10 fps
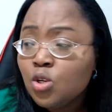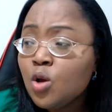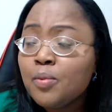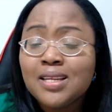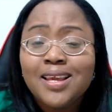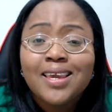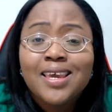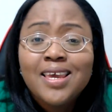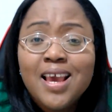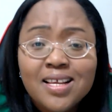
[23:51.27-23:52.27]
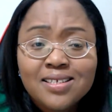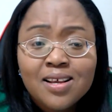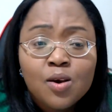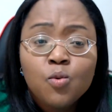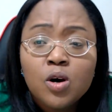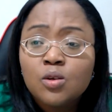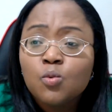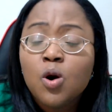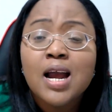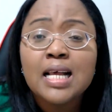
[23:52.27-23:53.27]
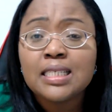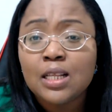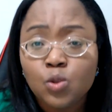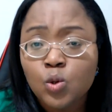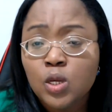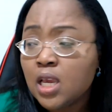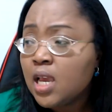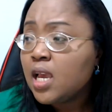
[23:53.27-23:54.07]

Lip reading: Nobody cares what the workers are doing.